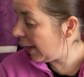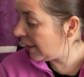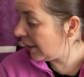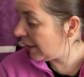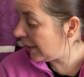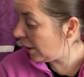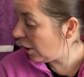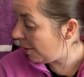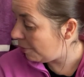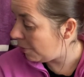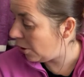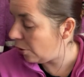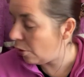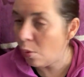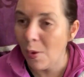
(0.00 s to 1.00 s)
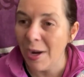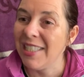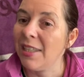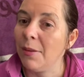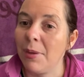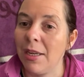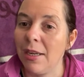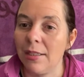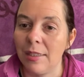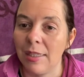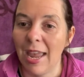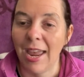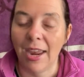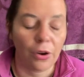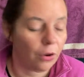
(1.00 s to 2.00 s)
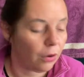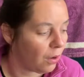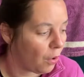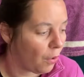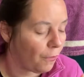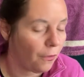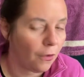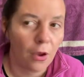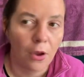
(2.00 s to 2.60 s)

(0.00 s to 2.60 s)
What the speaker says: I said, I'm not always the biggest fan of